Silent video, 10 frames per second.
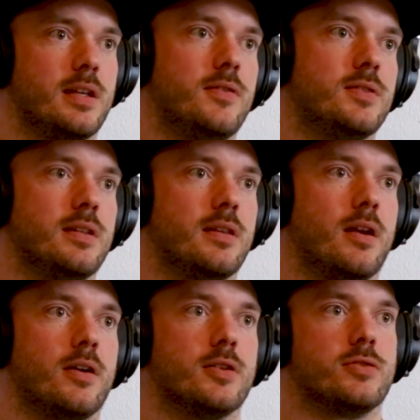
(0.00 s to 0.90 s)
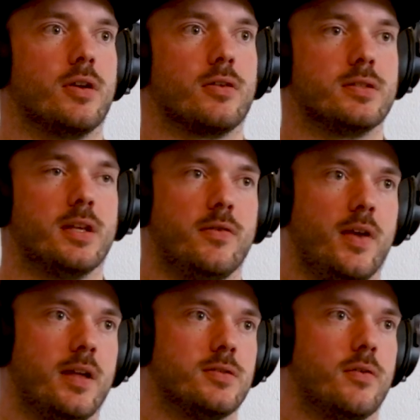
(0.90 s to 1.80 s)
that you've seen there, or struggles that you've
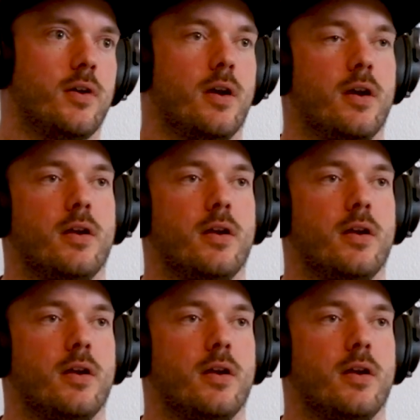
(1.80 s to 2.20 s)
had so far?